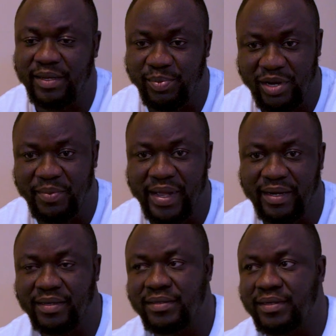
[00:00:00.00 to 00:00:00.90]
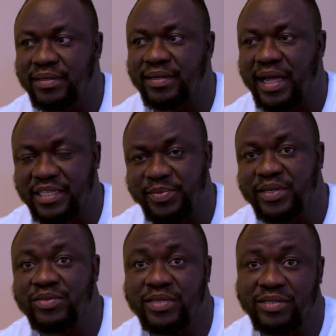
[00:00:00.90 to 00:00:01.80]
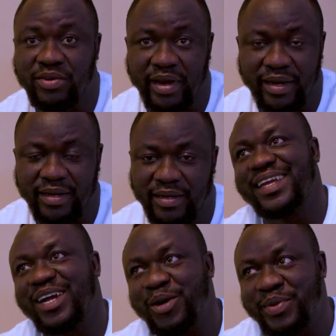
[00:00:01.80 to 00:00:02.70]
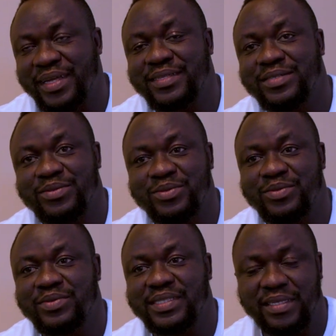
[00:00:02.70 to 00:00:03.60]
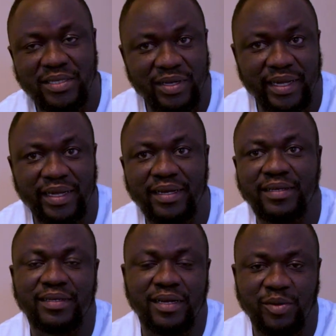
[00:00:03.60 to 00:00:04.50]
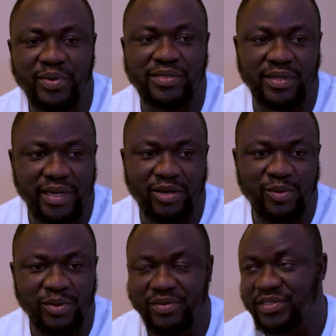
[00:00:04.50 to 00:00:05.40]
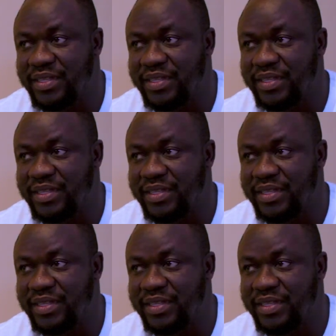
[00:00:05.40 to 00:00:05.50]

deployment aspect too is great. They helped us to settle in, help us to get a couple of